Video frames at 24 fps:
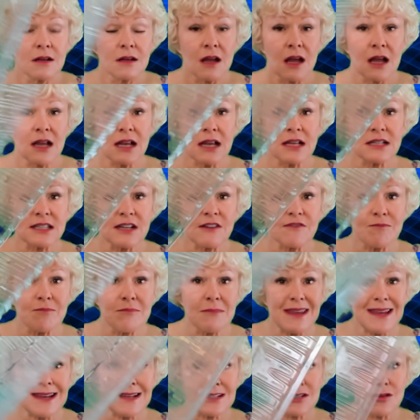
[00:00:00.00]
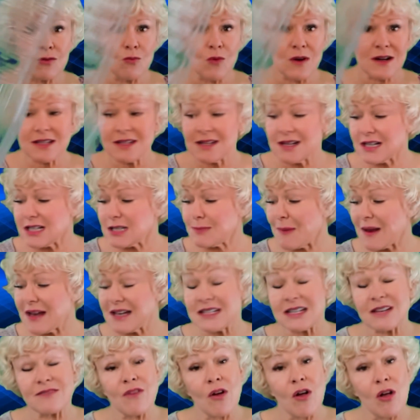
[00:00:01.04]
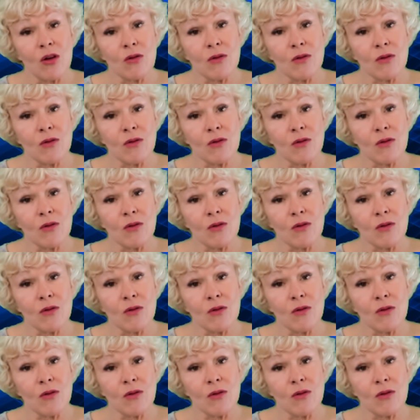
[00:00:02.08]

as if meat wasn't expensive